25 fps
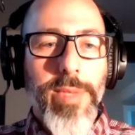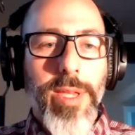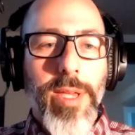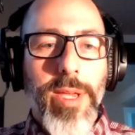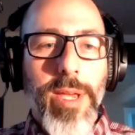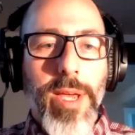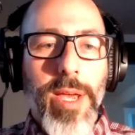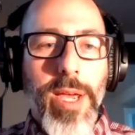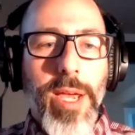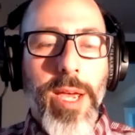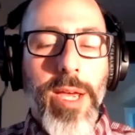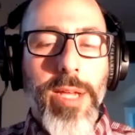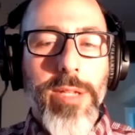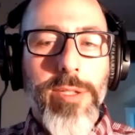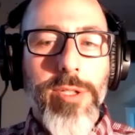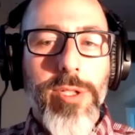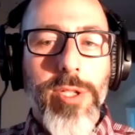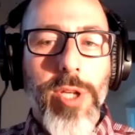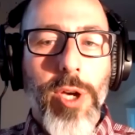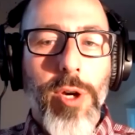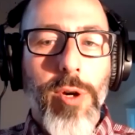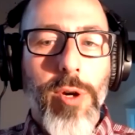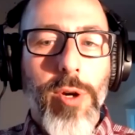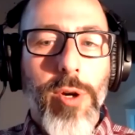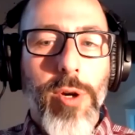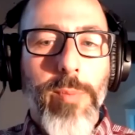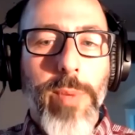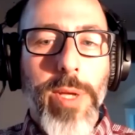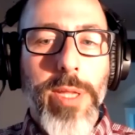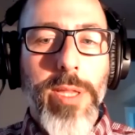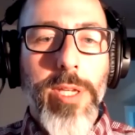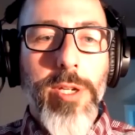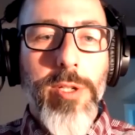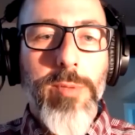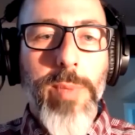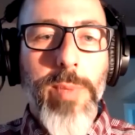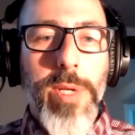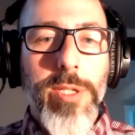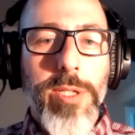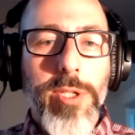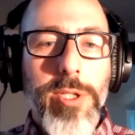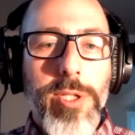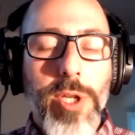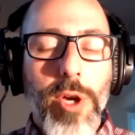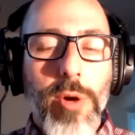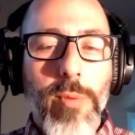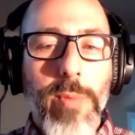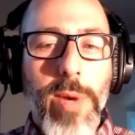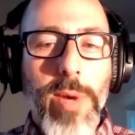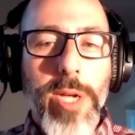And so, but there's been
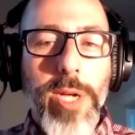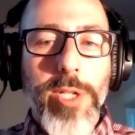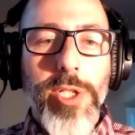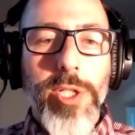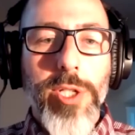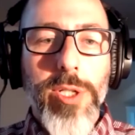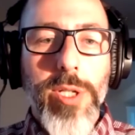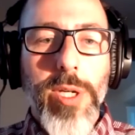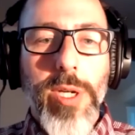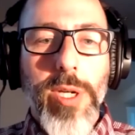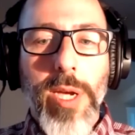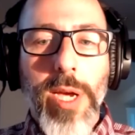so much,